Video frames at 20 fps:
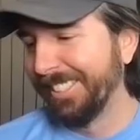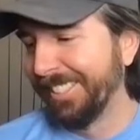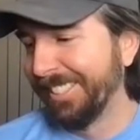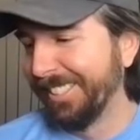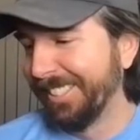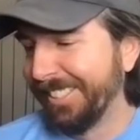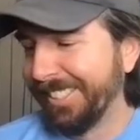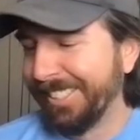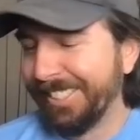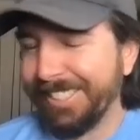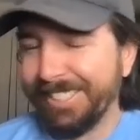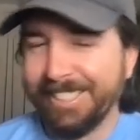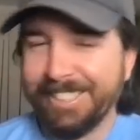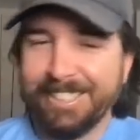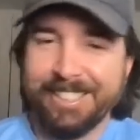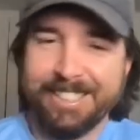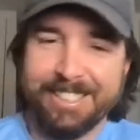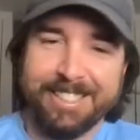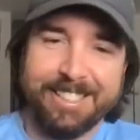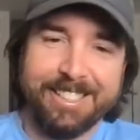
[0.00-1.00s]

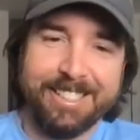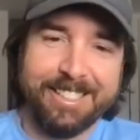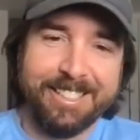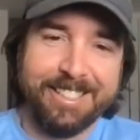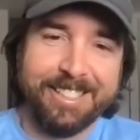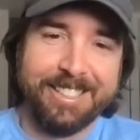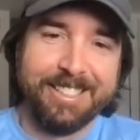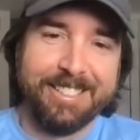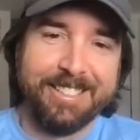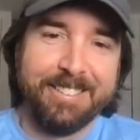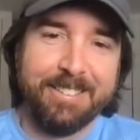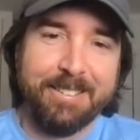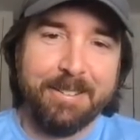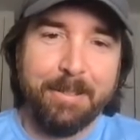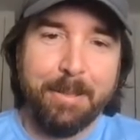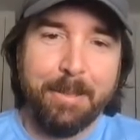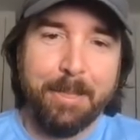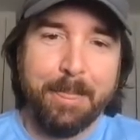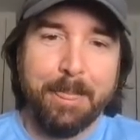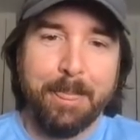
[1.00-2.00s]

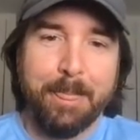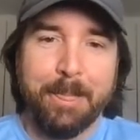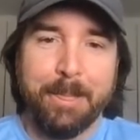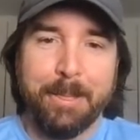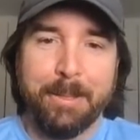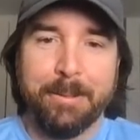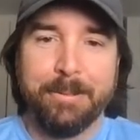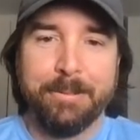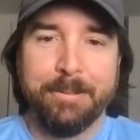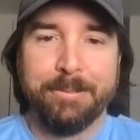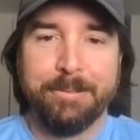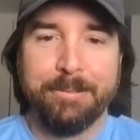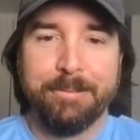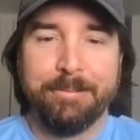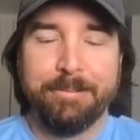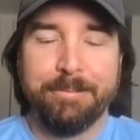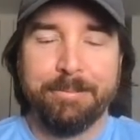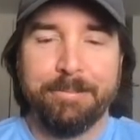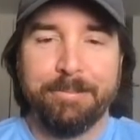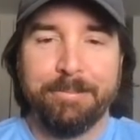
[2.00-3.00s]

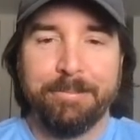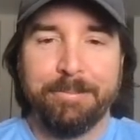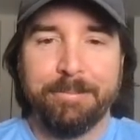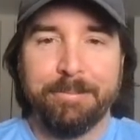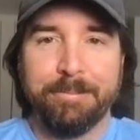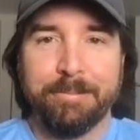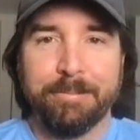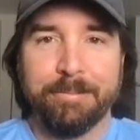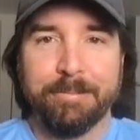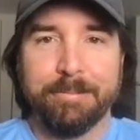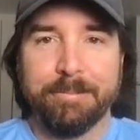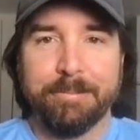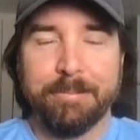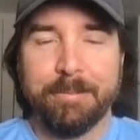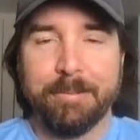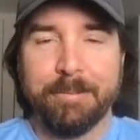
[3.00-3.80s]
(not speaking)